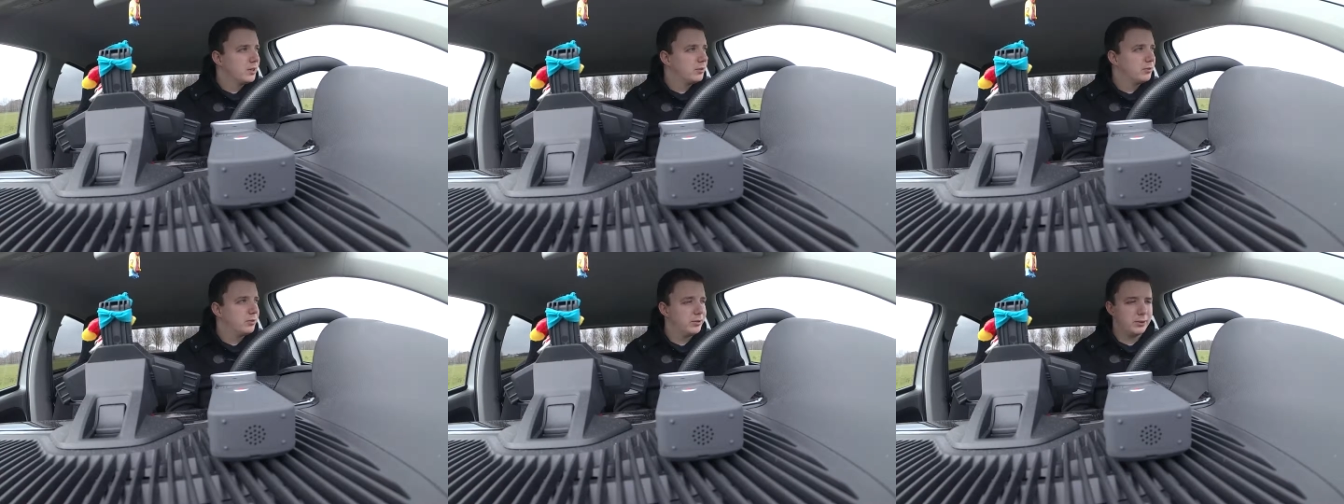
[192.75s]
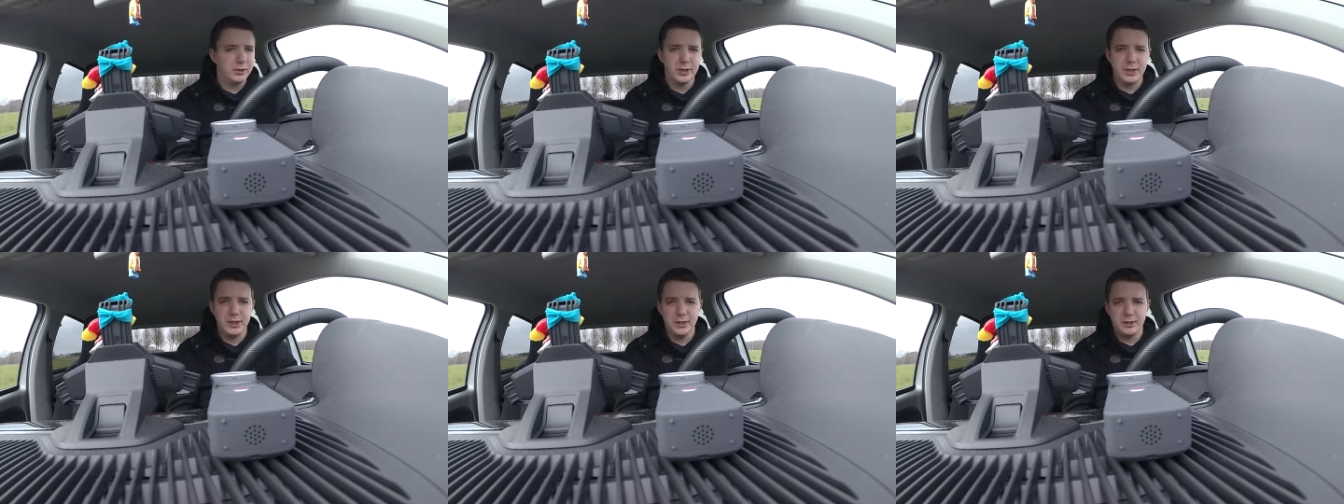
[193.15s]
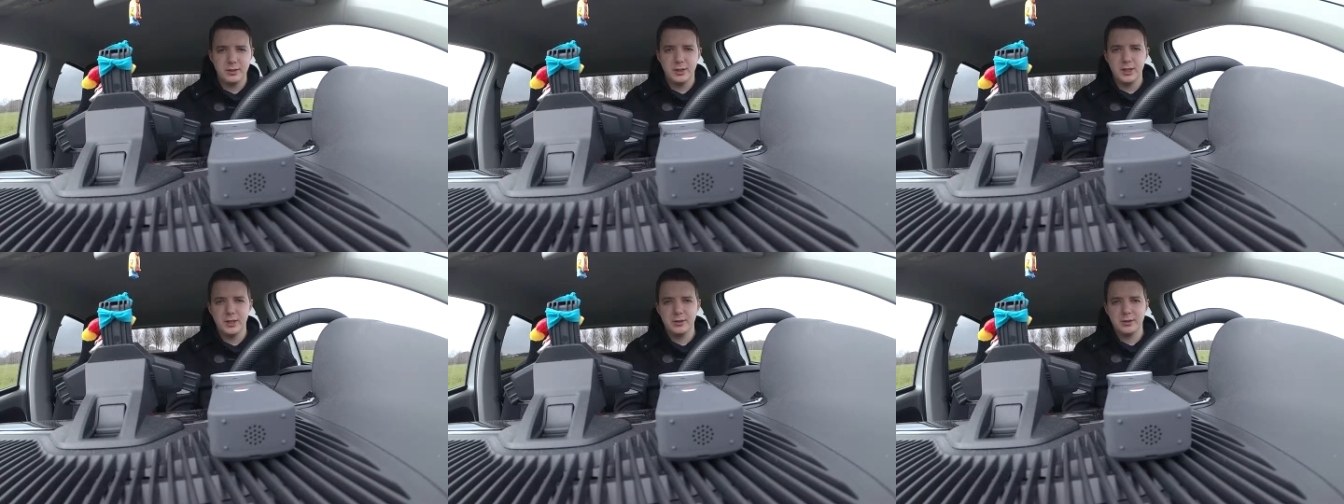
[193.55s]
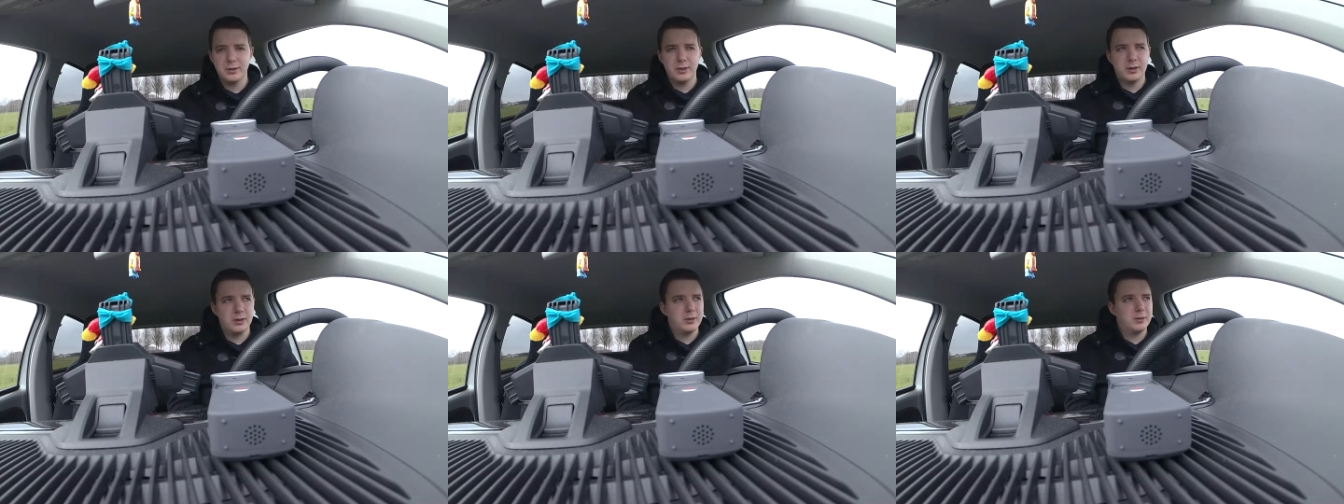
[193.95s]
feel the need to give
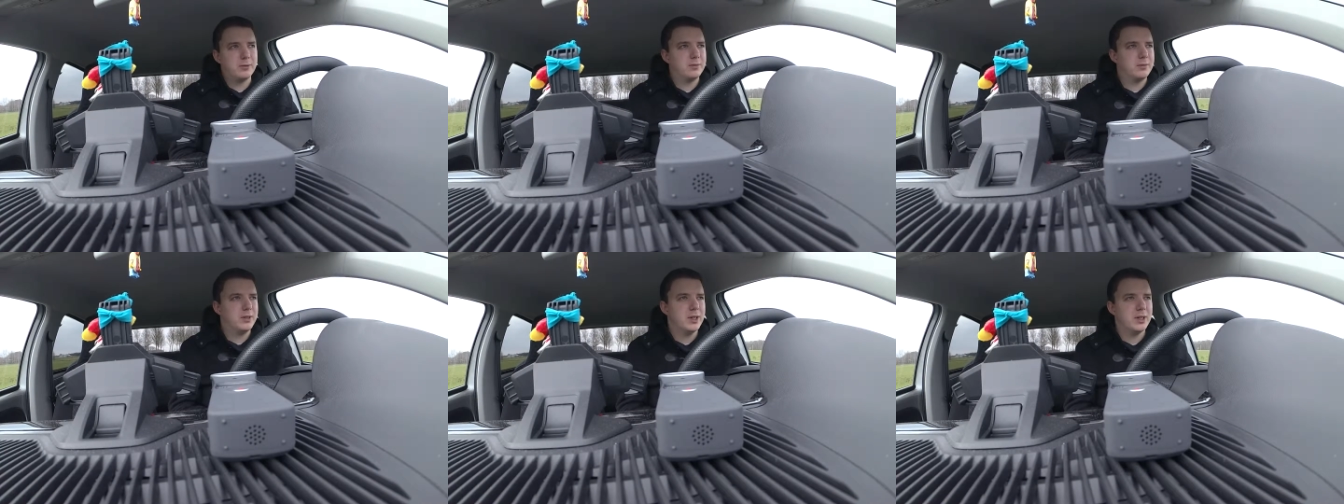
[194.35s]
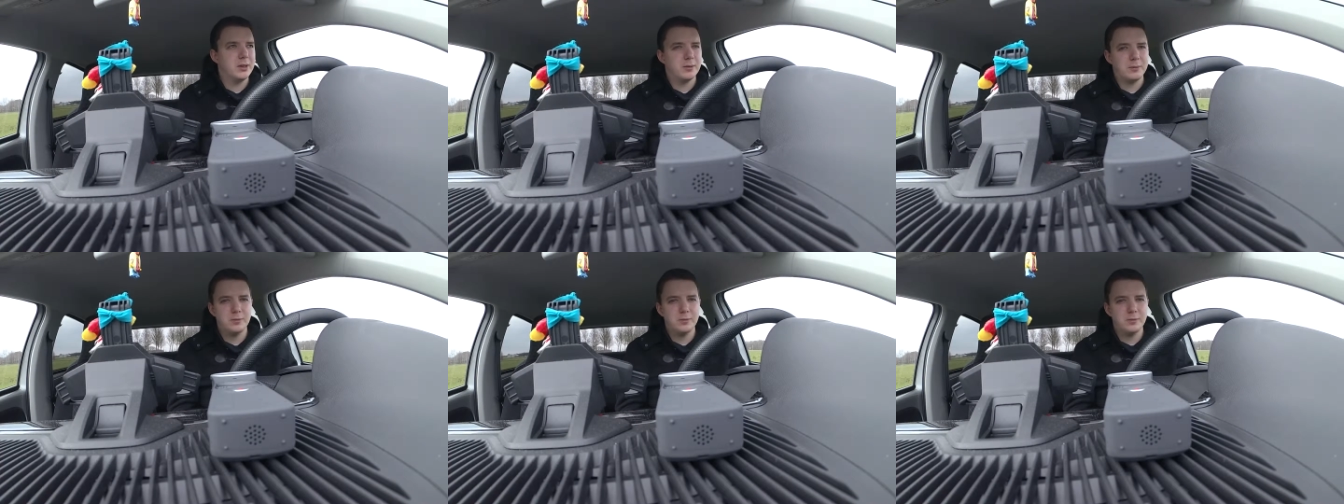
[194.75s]
uh, yeah